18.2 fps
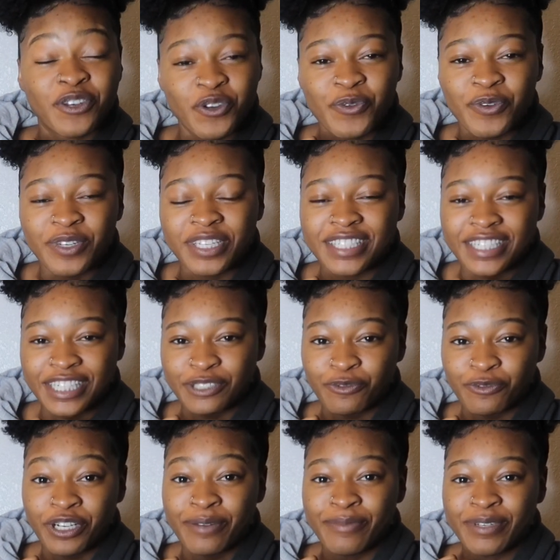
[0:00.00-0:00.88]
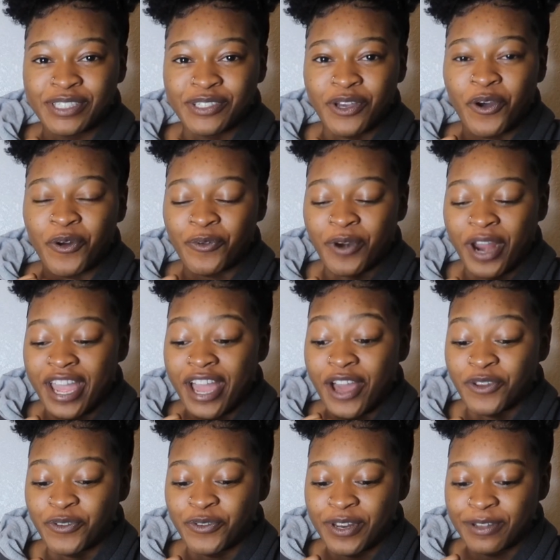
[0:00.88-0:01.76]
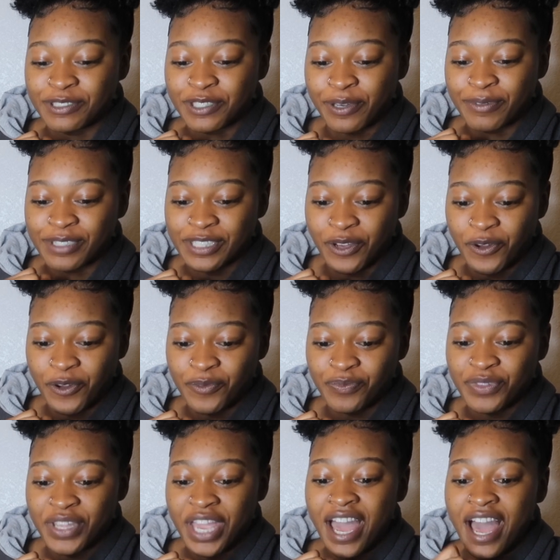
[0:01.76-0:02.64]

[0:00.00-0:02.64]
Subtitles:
when the tickets were going to be sold, right? I knew when it was going to be sold.